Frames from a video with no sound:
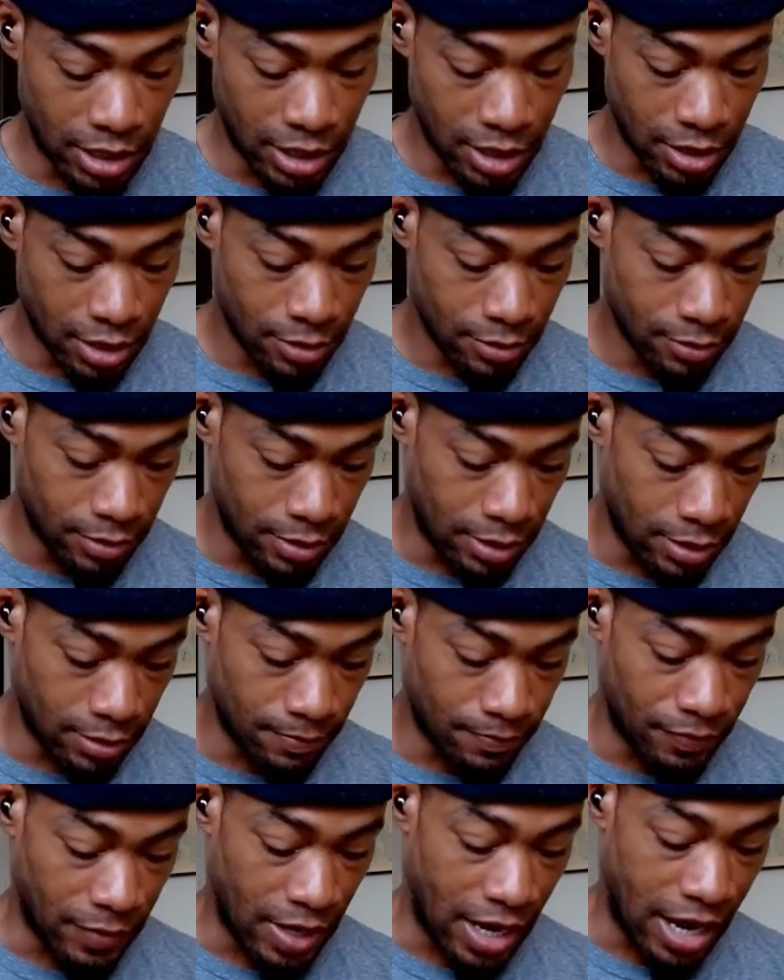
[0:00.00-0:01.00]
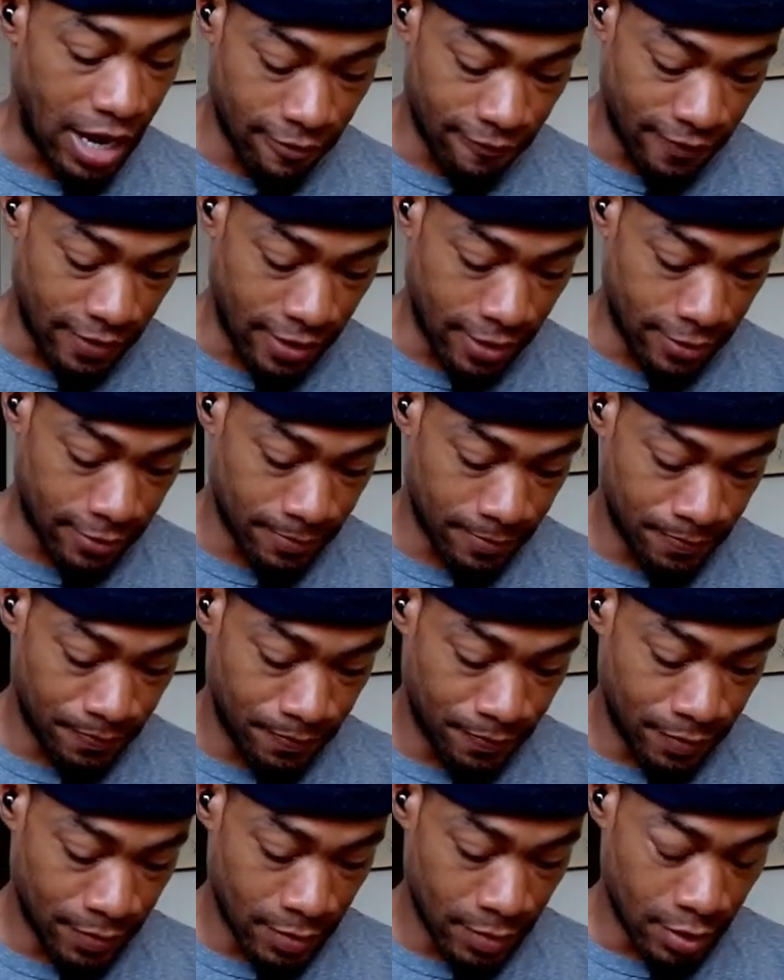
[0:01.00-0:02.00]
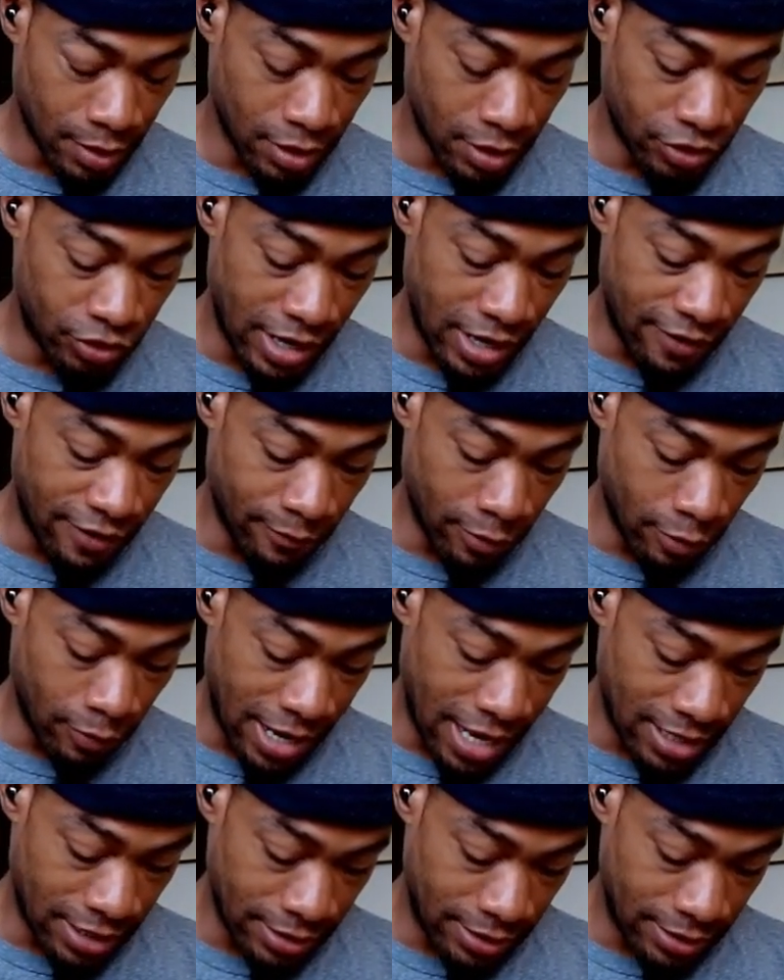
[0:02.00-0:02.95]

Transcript: Yeah, the higher form, Because you have morality,